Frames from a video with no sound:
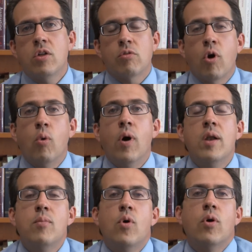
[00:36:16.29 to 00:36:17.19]
throw
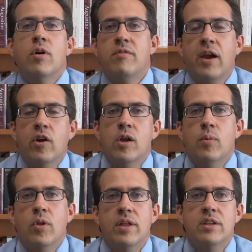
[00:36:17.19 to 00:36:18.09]
one more
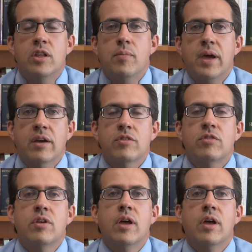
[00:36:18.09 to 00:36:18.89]
variable into the mix.